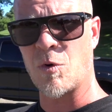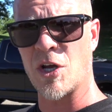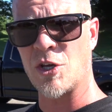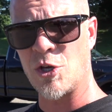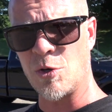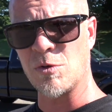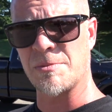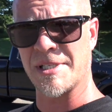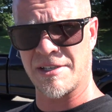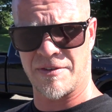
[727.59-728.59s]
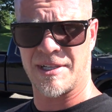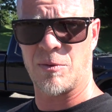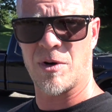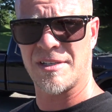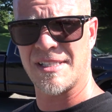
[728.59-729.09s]
what you specifically
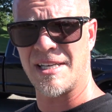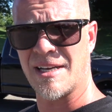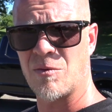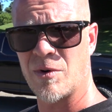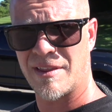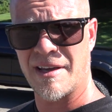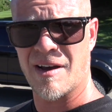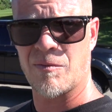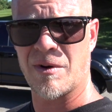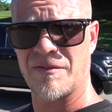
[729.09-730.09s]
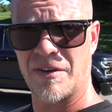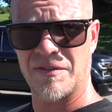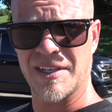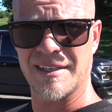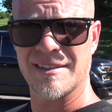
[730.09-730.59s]
want to see with the
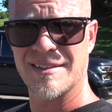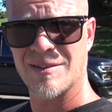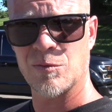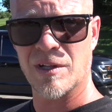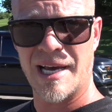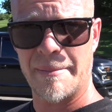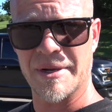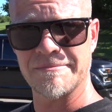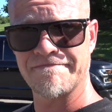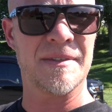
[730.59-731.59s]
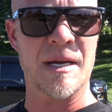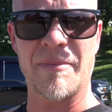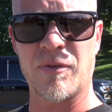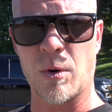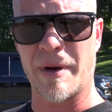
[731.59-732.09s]
F-150 will happen. Now,
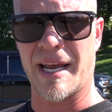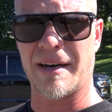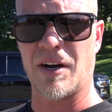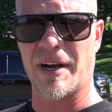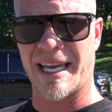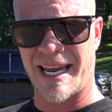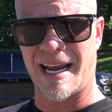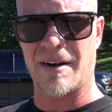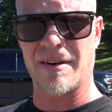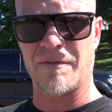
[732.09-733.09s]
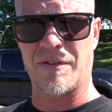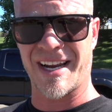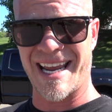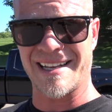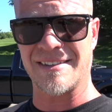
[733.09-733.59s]
before we end here, I can't
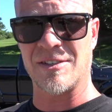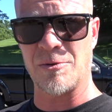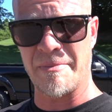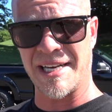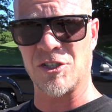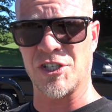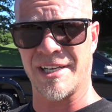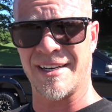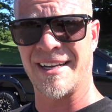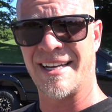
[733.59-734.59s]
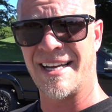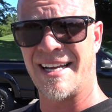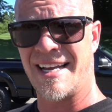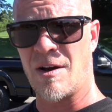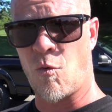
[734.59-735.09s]
forget to mention
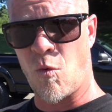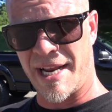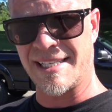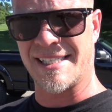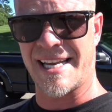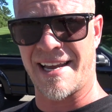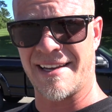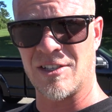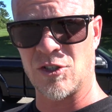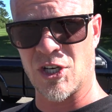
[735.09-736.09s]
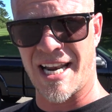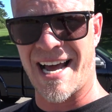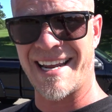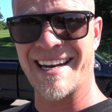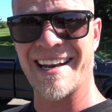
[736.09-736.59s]
Wednesday,
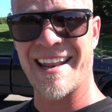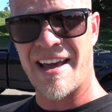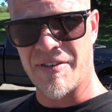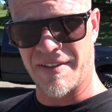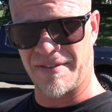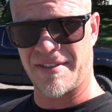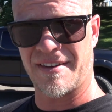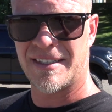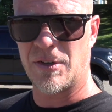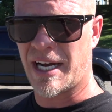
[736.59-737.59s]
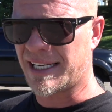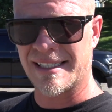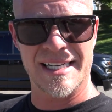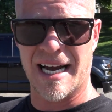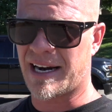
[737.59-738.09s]
July 11th, you guys
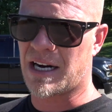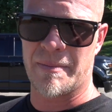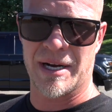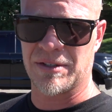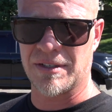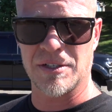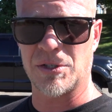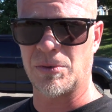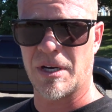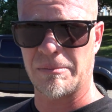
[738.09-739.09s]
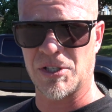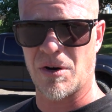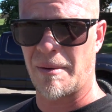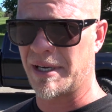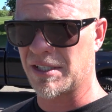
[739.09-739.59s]
got to come out to the tune-up
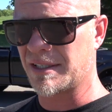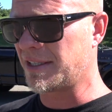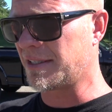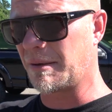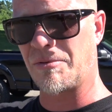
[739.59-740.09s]
show. I mentioned this in a